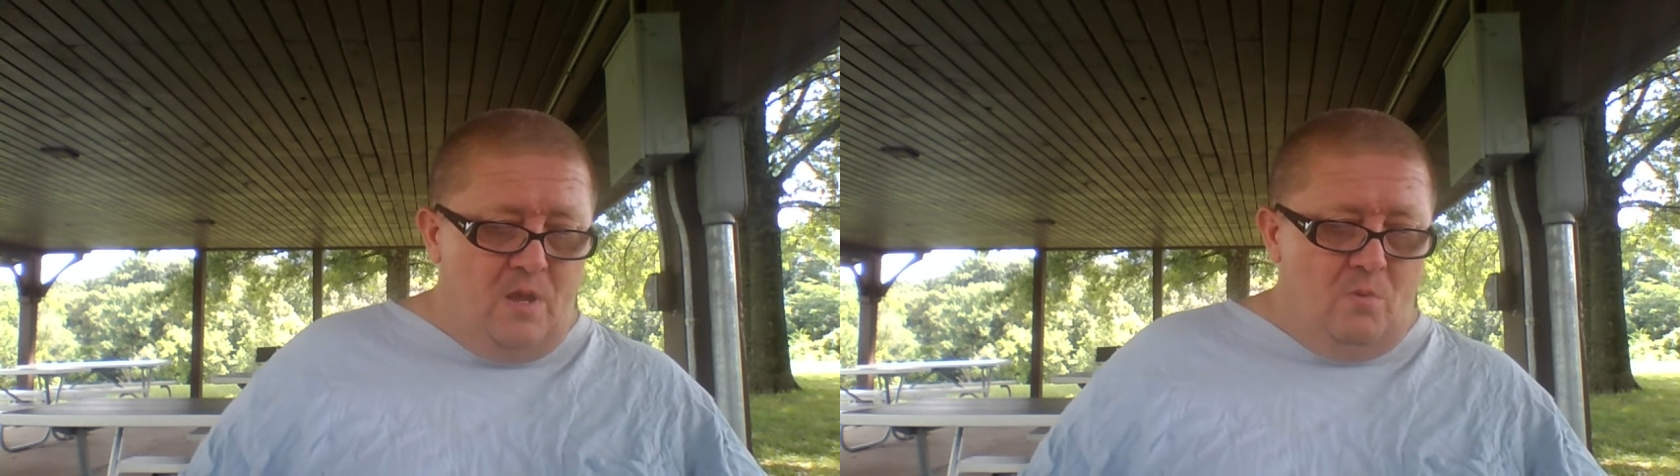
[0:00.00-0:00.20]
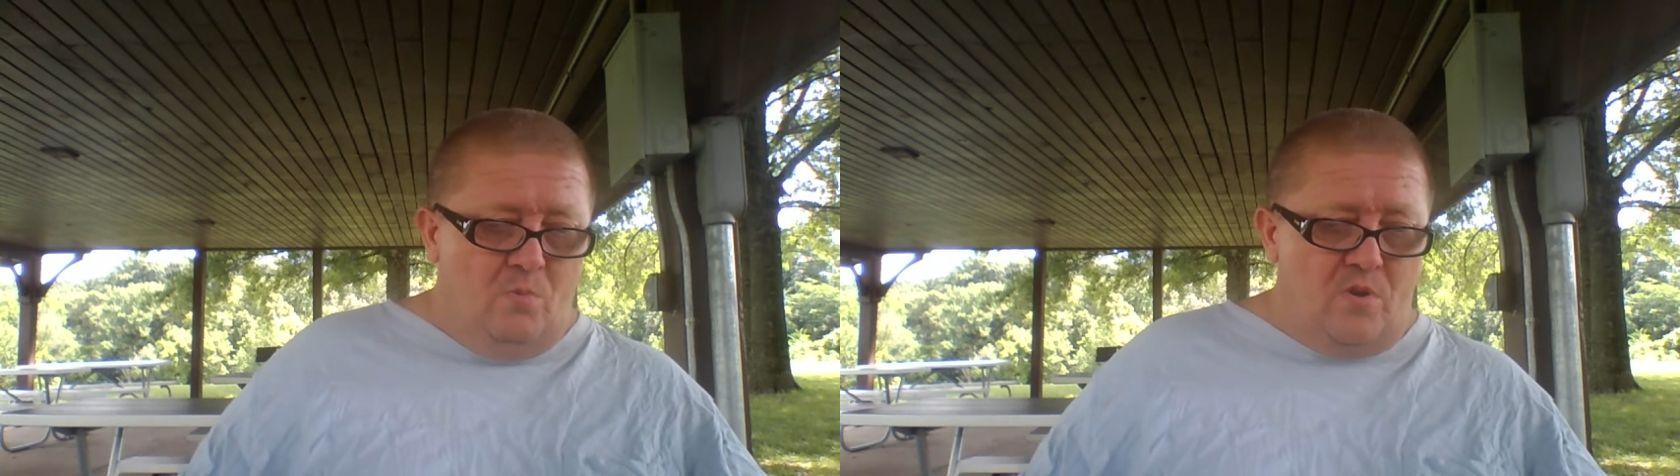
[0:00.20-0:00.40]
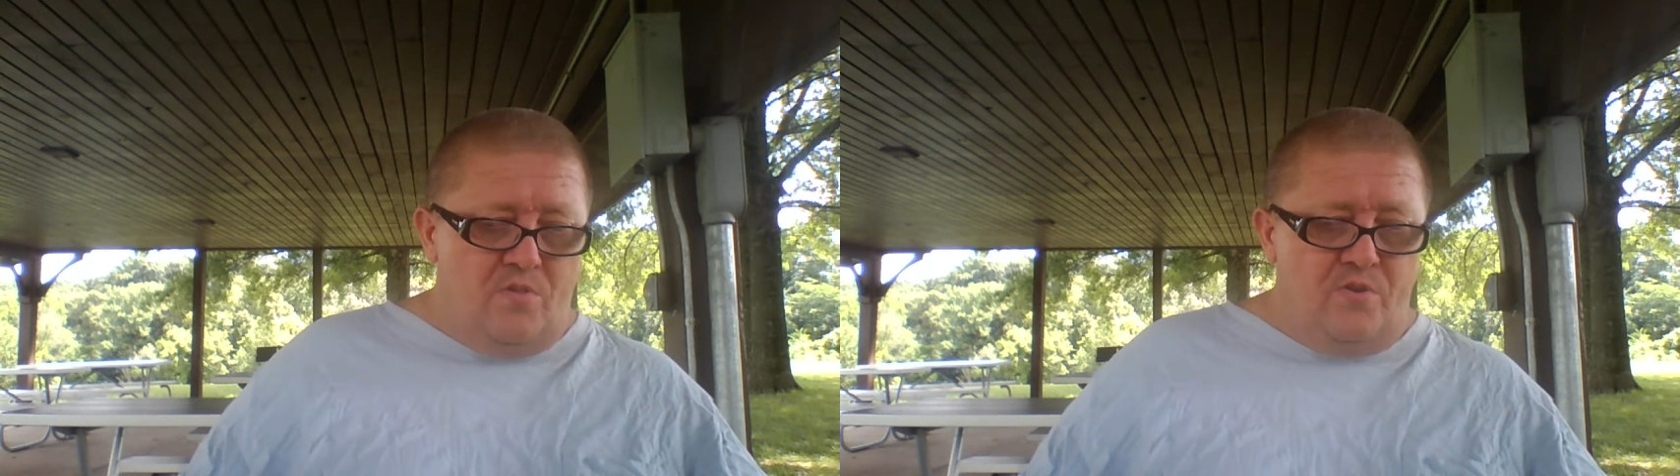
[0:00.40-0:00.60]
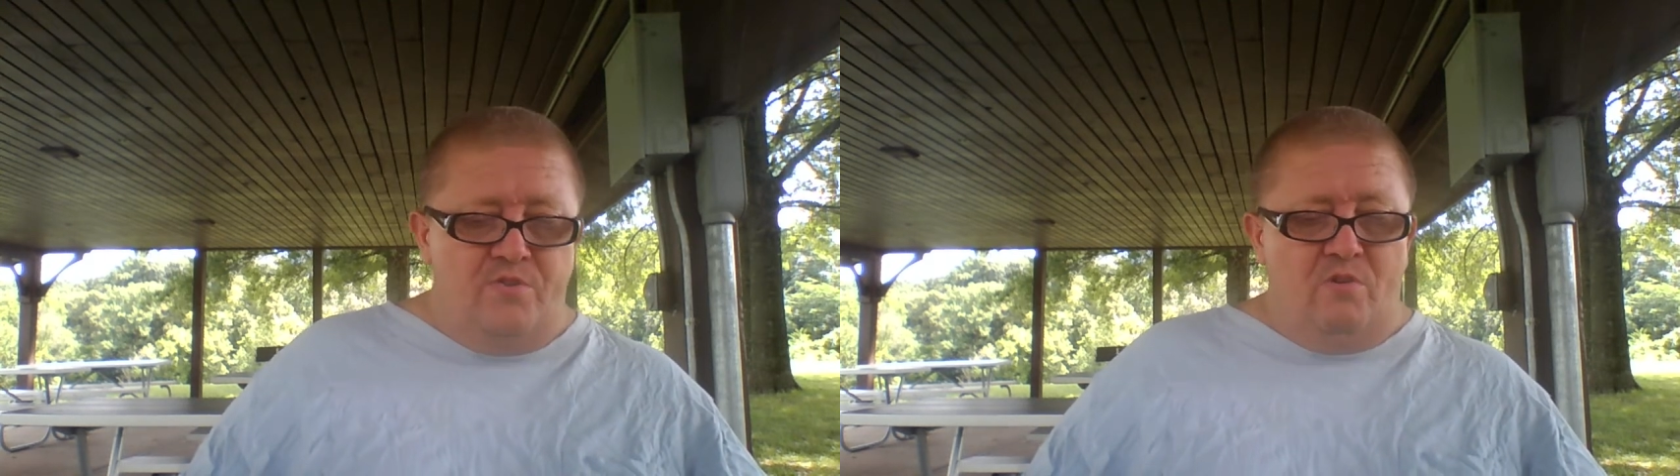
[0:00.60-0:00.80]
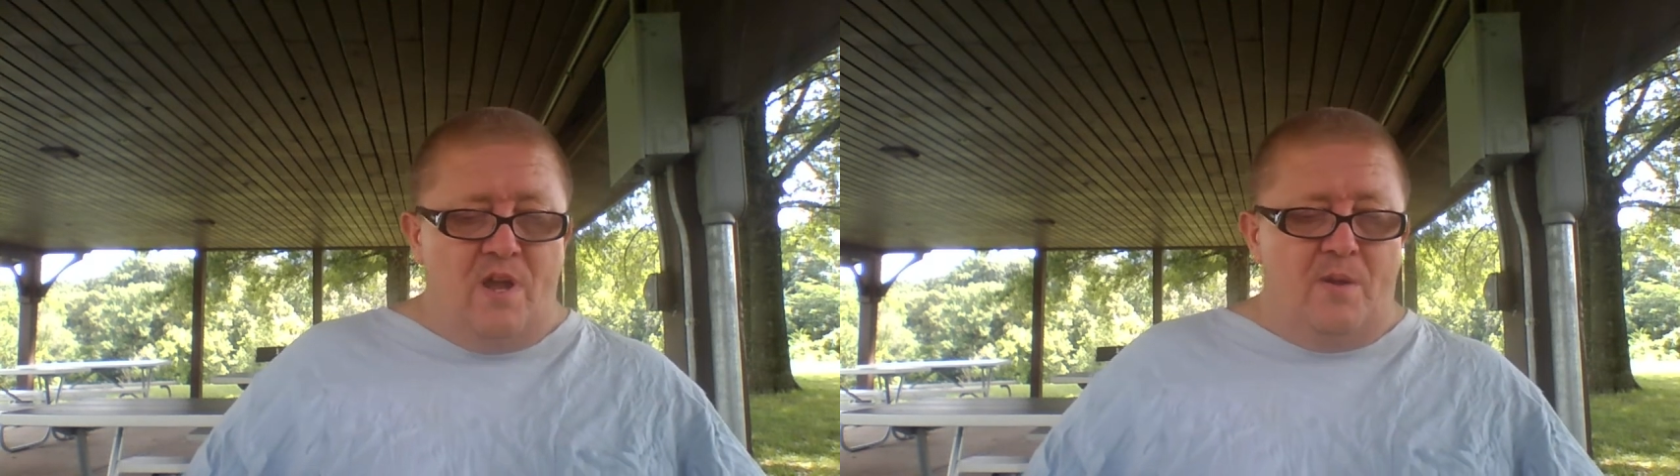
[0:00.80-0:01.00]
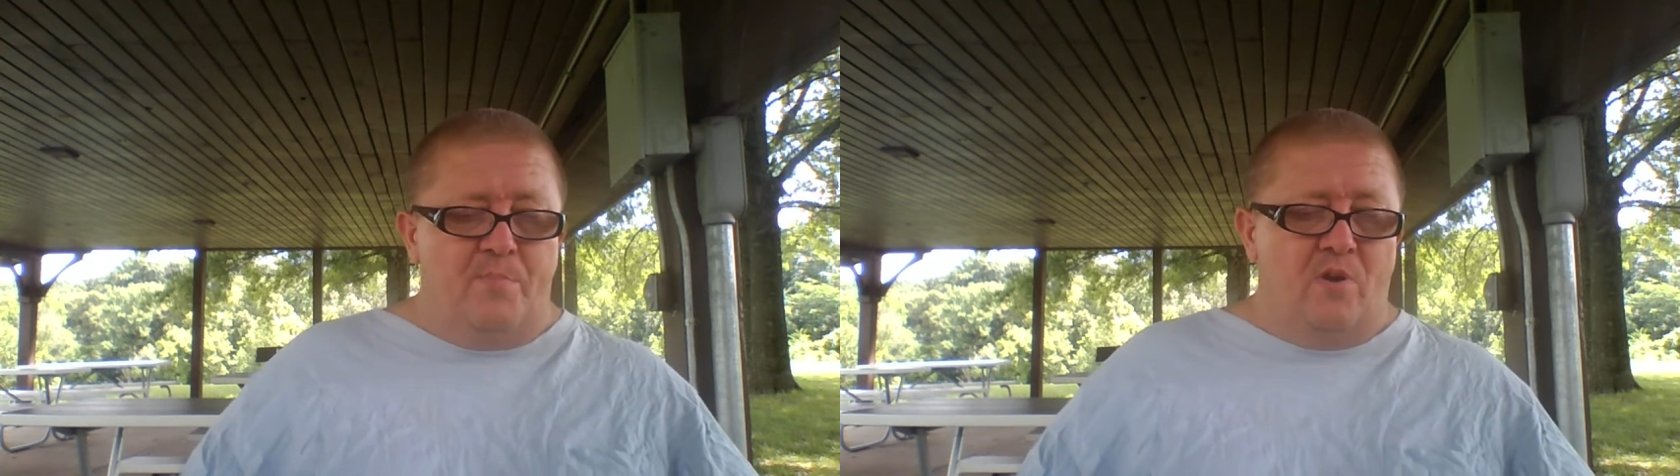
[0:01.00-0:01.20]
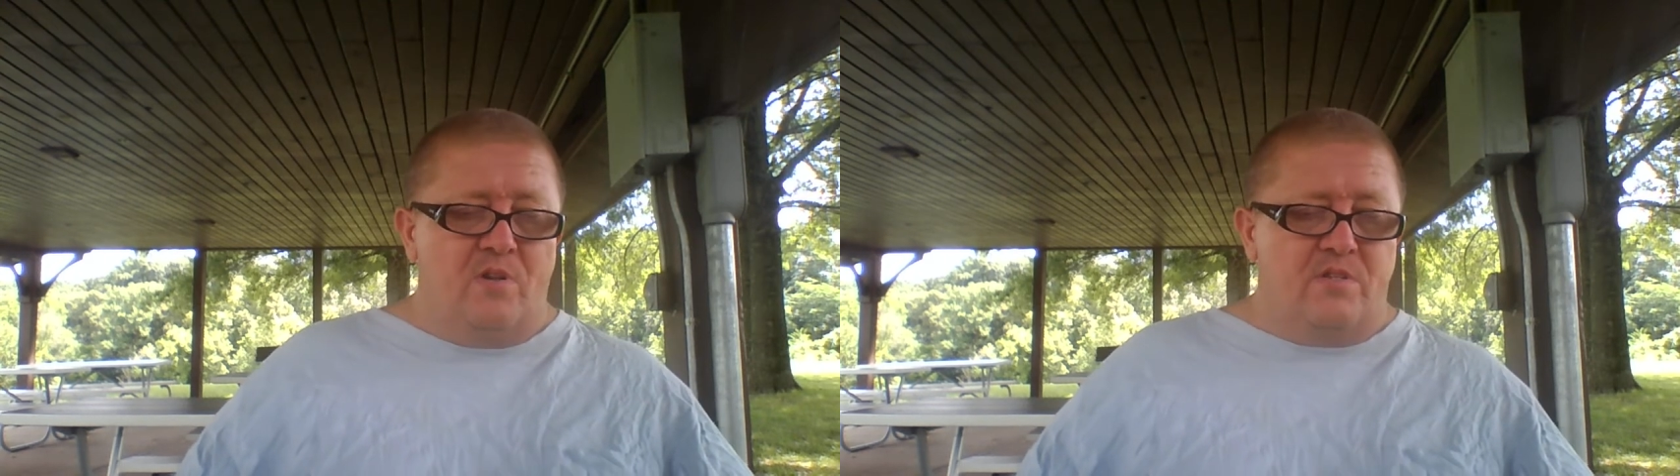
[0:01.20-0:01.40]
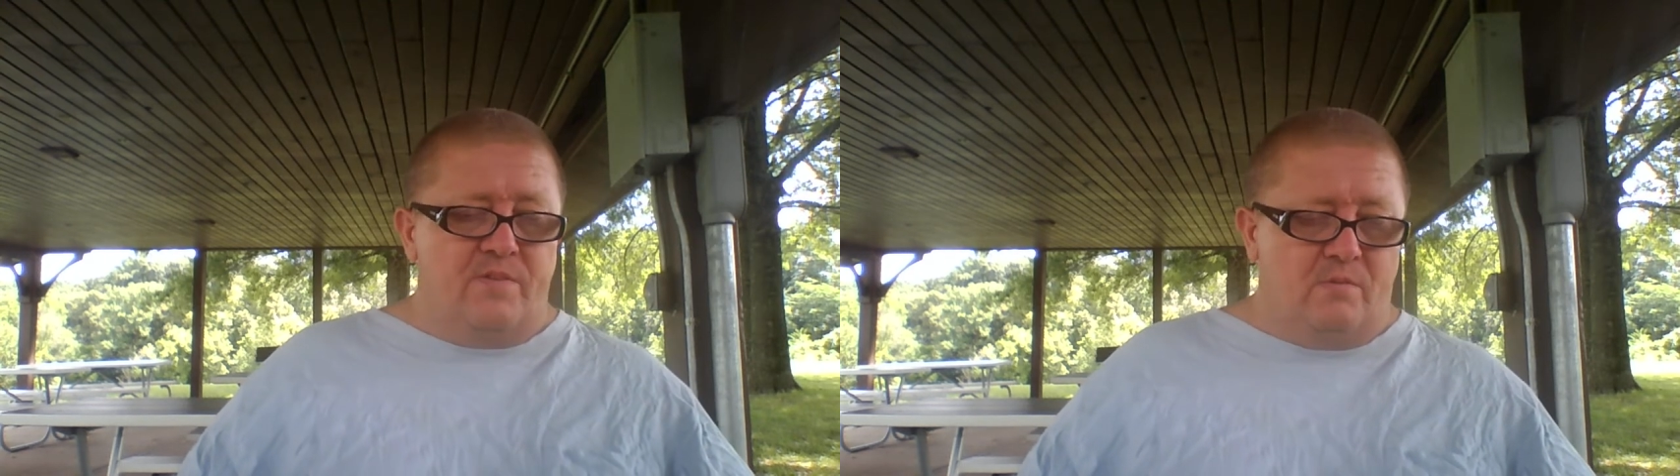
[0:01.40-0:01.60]
What are the two
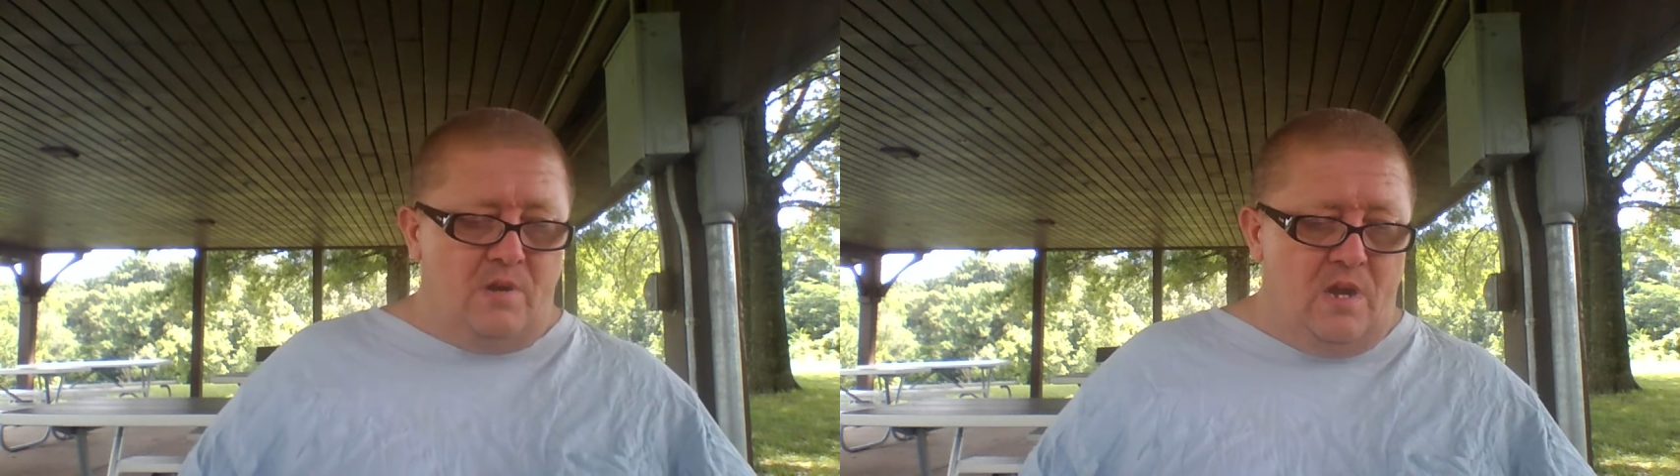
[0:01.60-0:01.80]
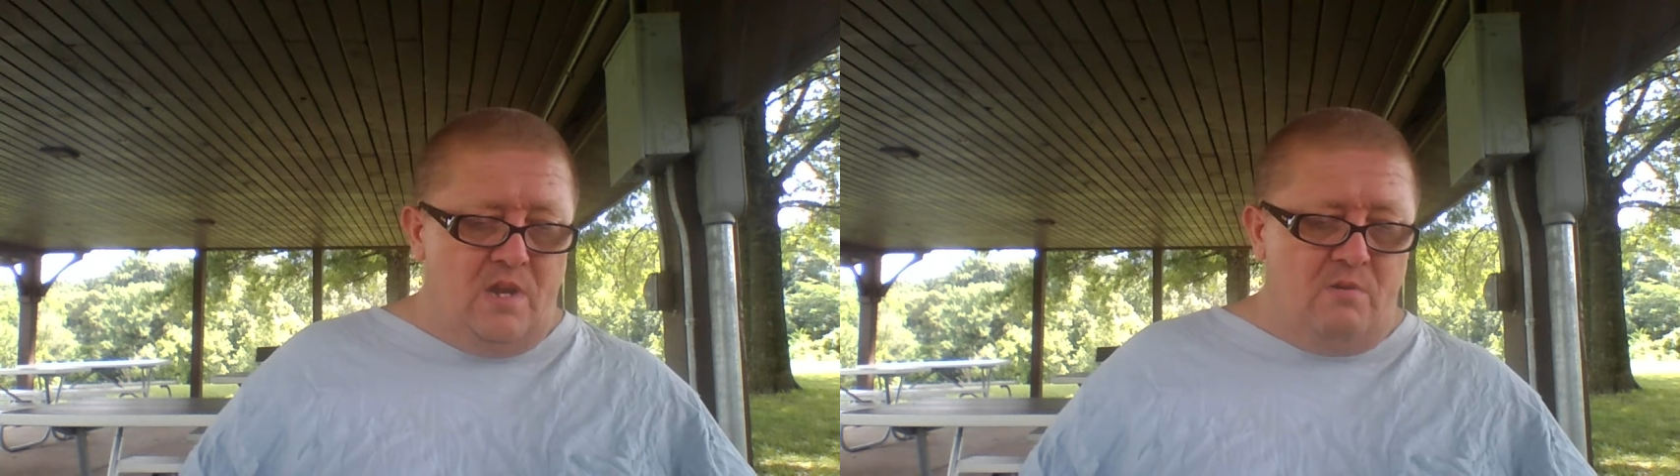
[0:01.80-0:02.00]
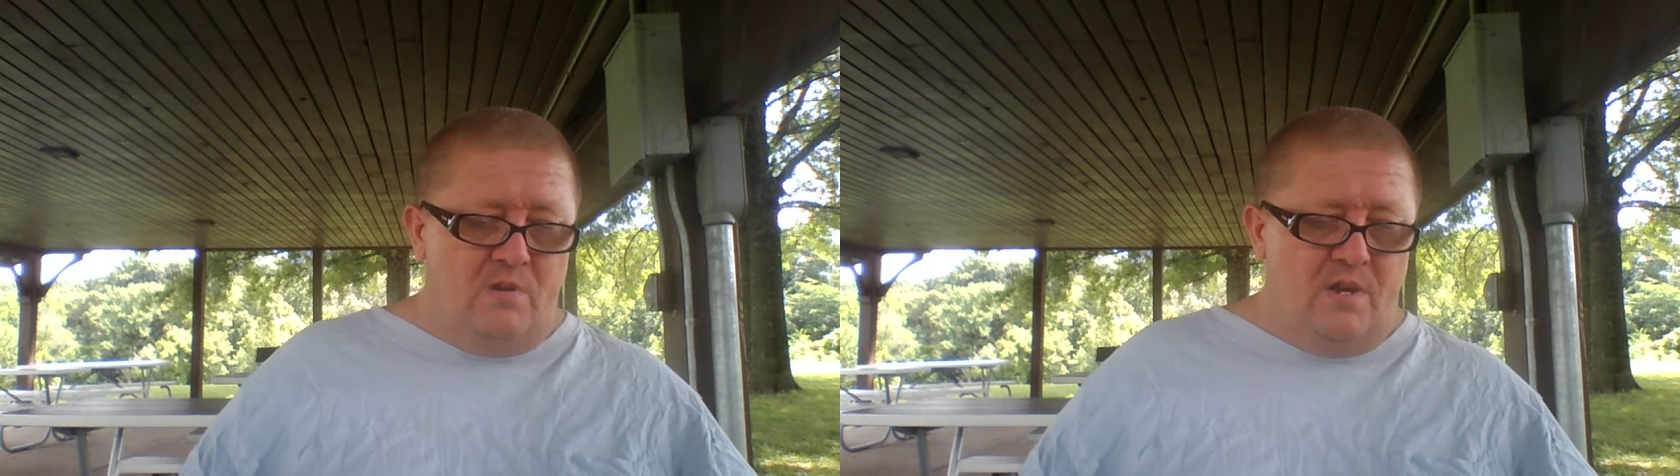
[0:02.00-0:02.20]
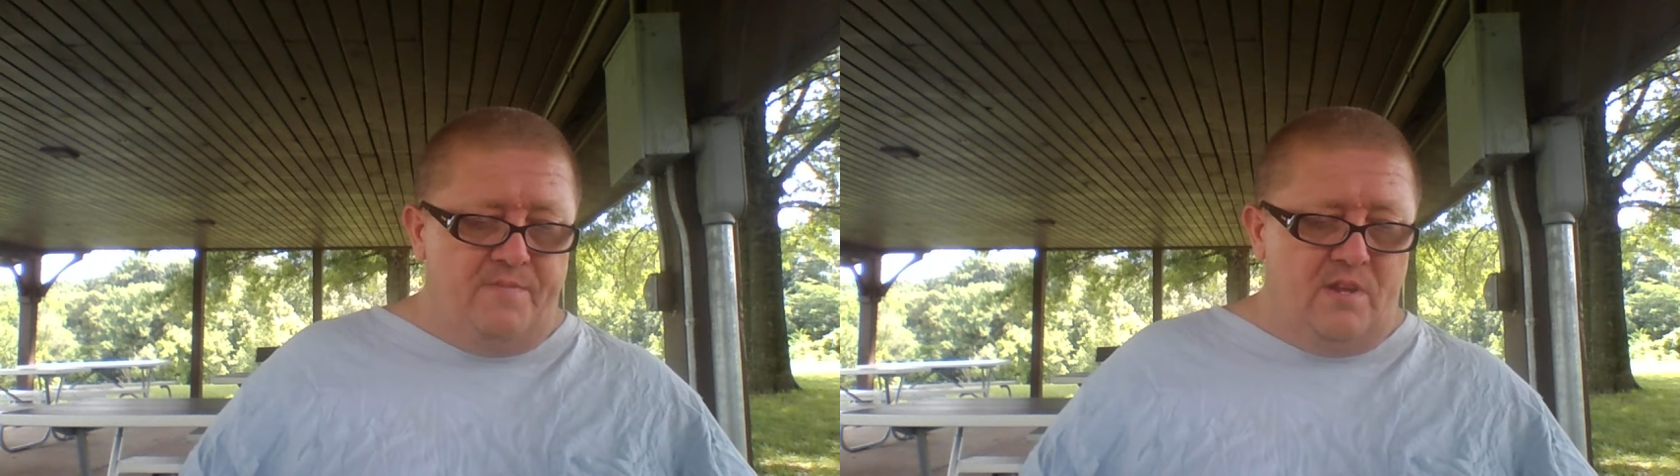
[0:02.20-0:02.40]
components of a radio wave?